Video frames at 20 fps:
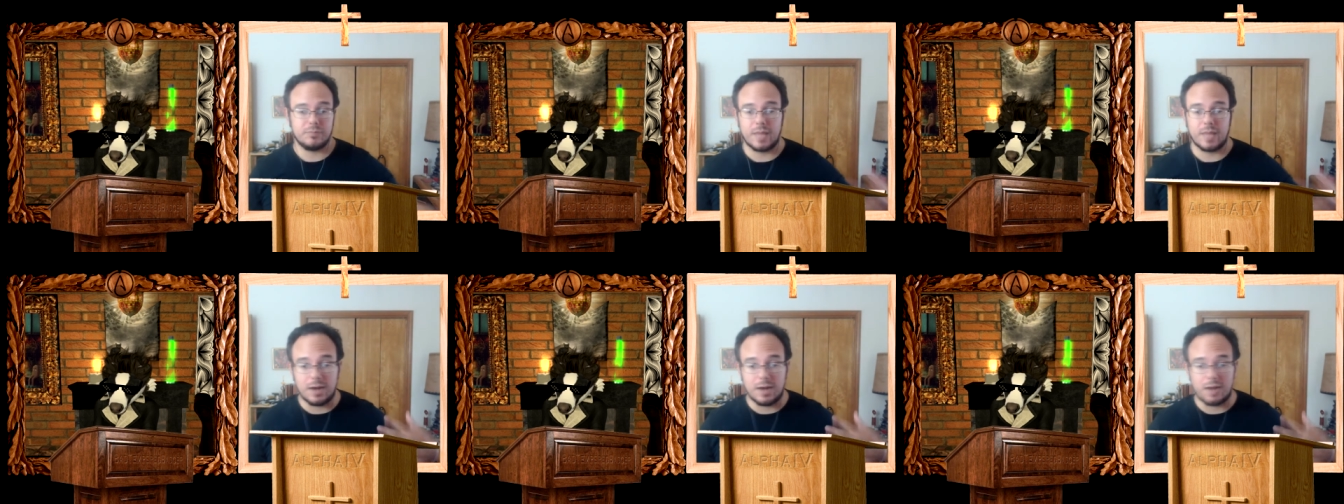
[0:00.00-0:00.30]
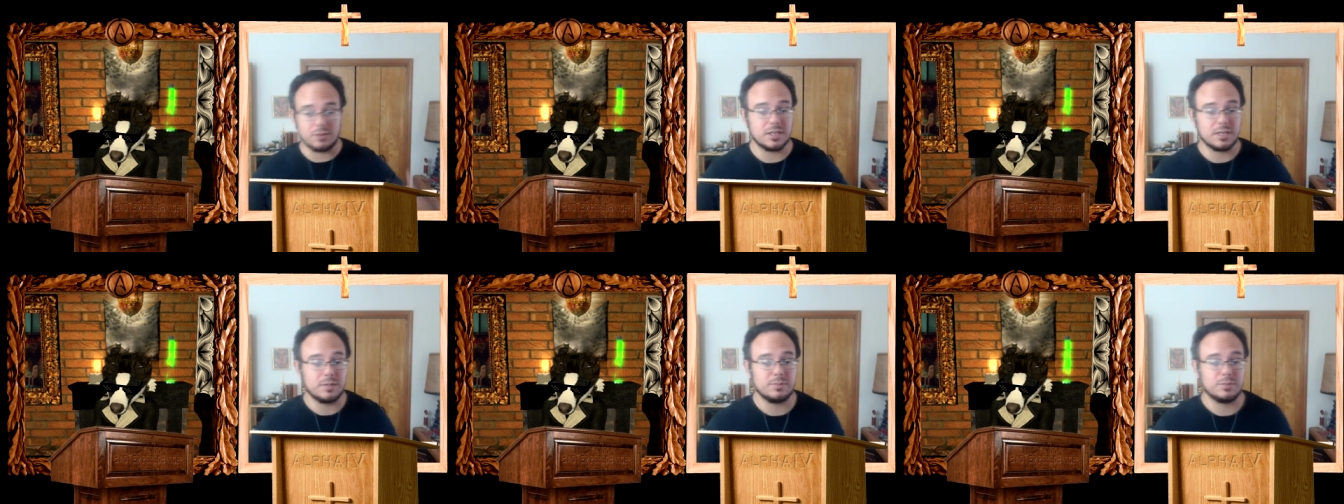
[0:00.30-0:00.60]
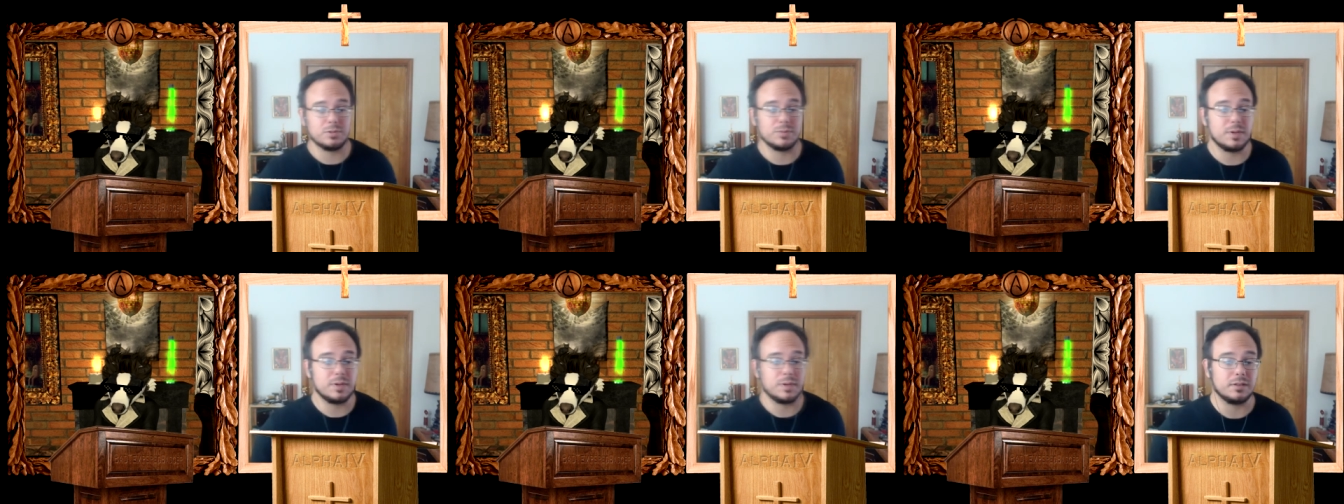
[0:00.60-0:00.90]
outside
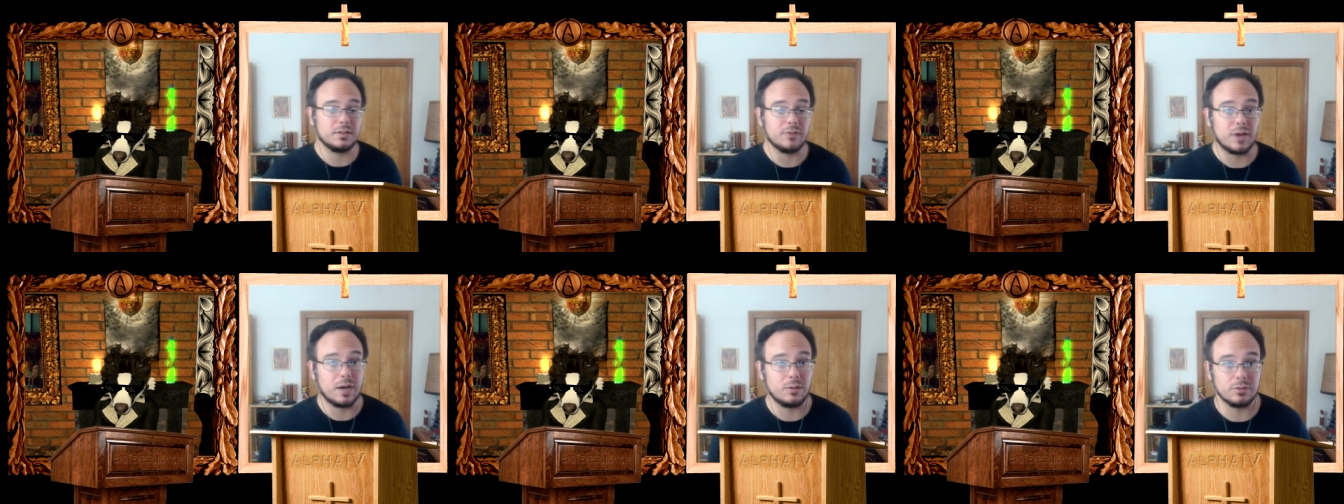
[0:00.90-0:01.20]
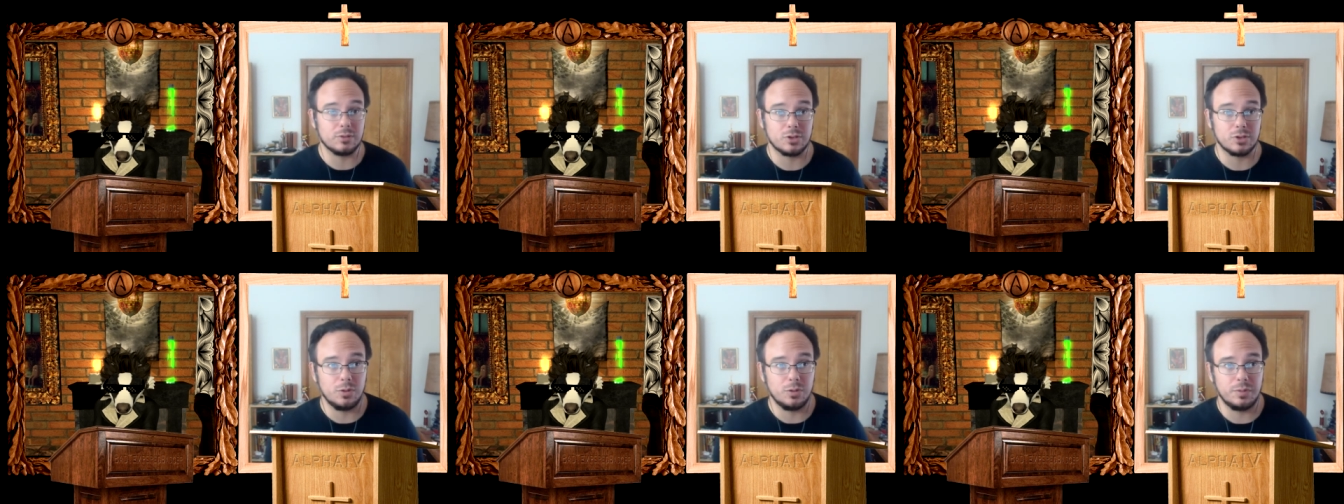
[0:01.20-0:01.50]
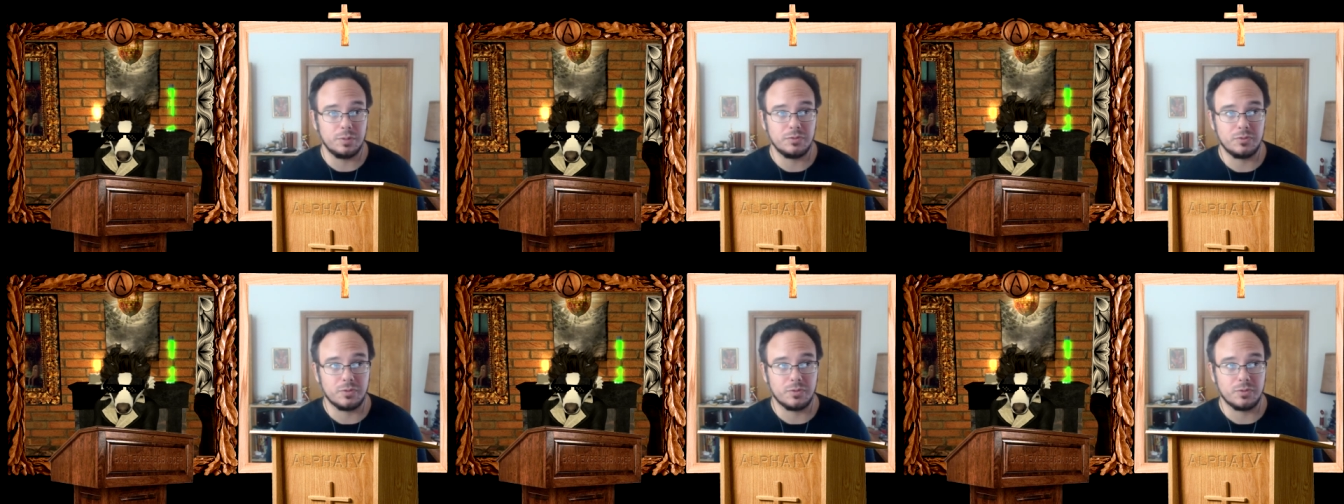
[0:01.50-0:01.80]
perspective, I was
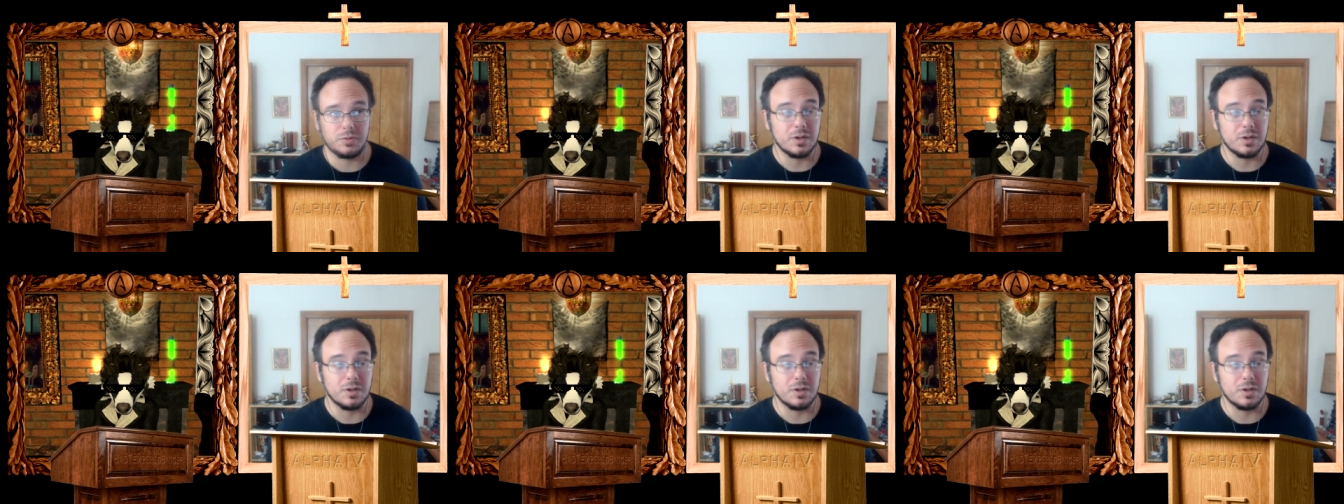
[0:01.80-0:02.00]
hoping for.